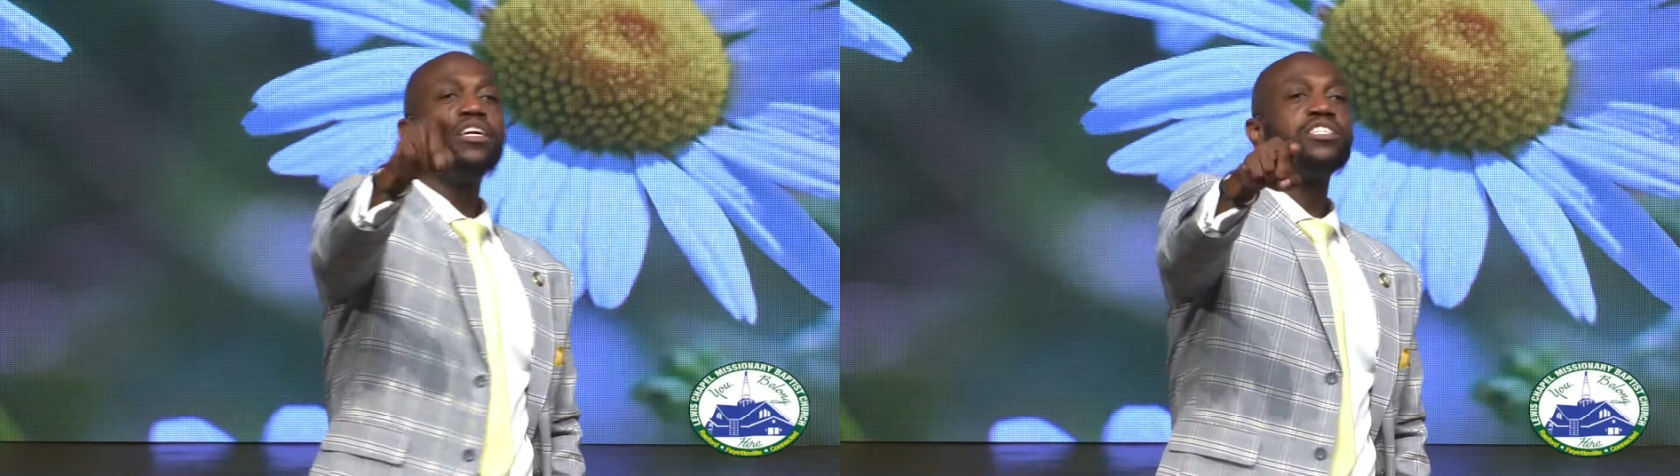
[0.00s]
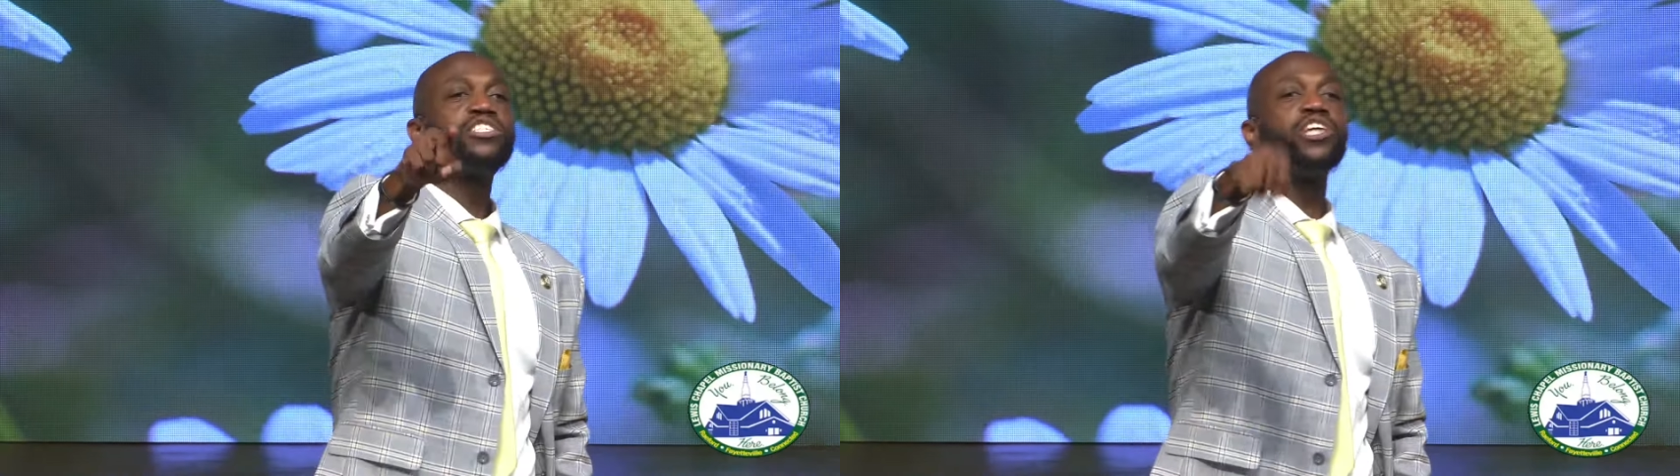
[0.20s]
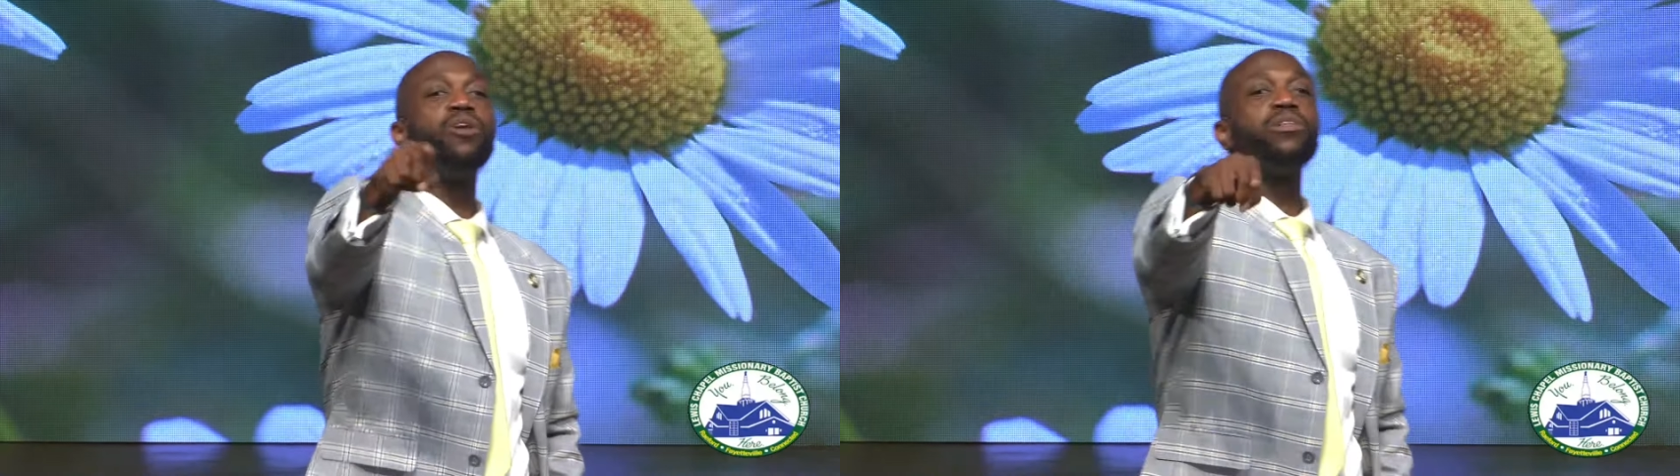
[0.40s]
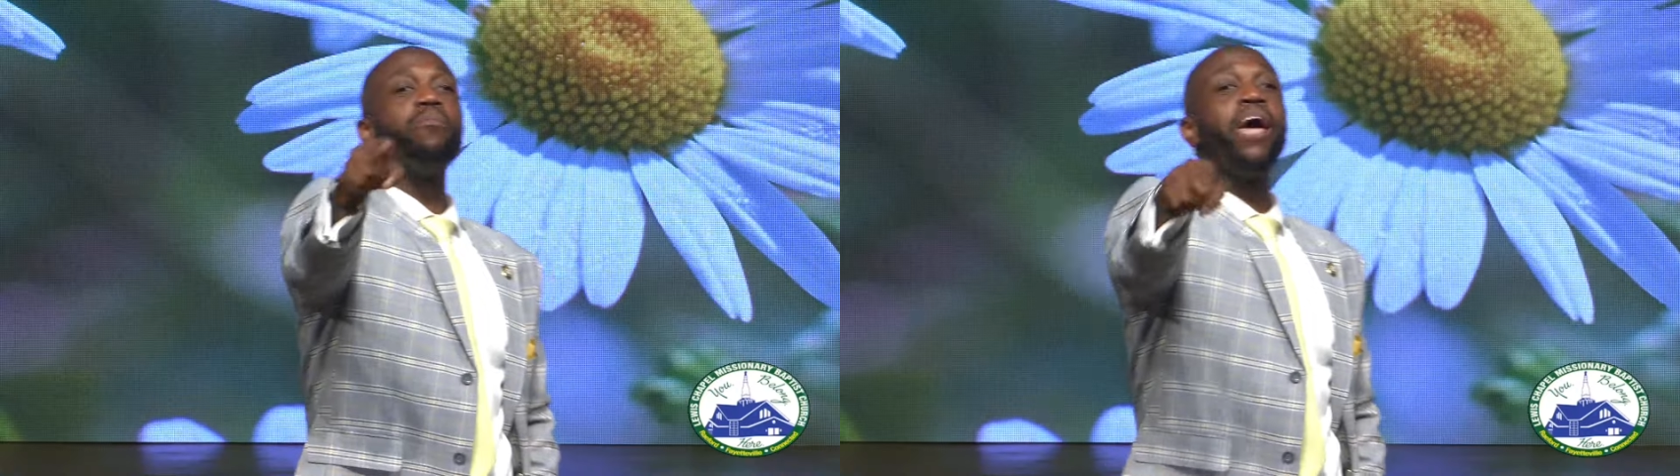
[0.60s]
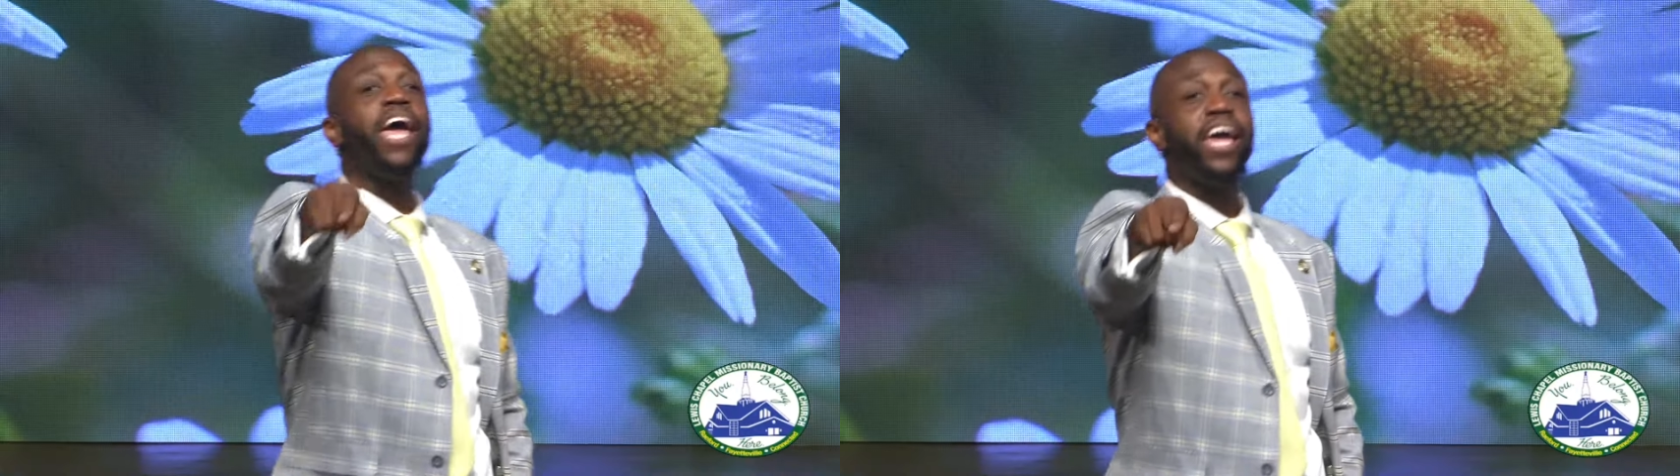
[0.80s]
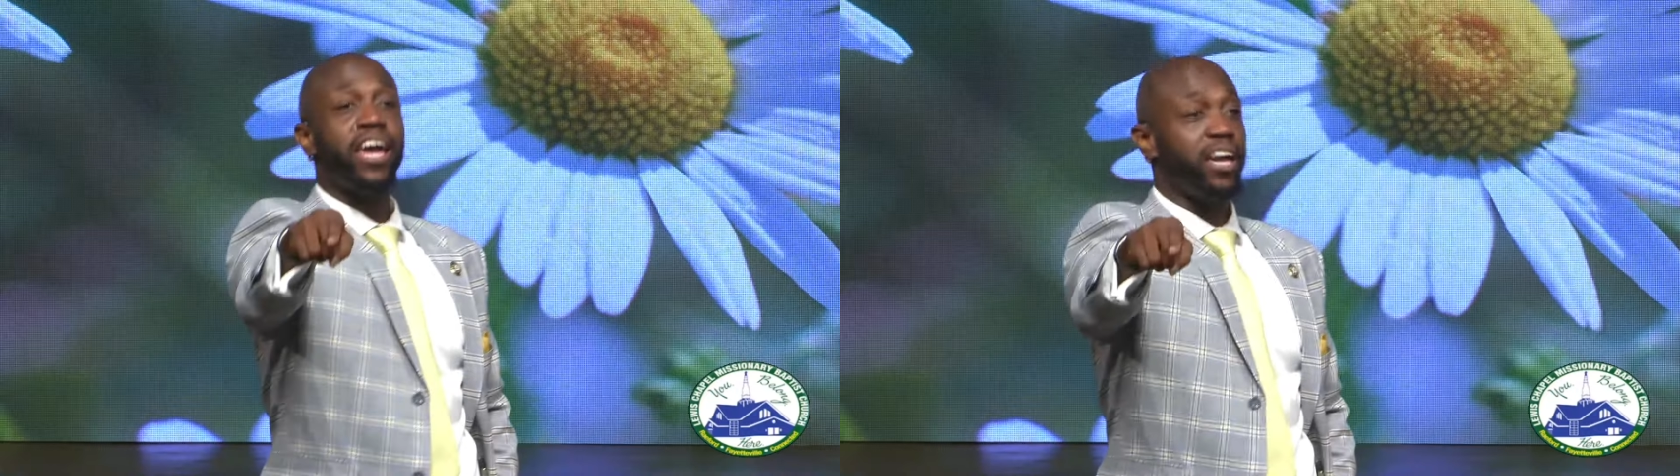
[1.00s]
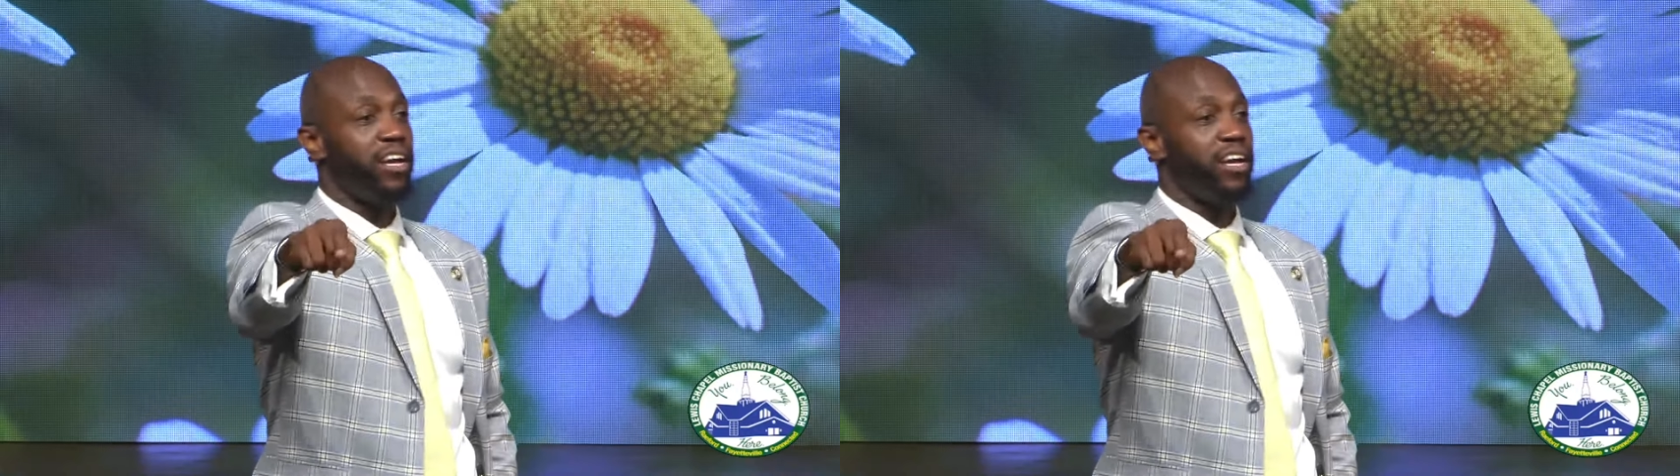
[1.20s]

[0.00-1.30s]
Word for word: So the man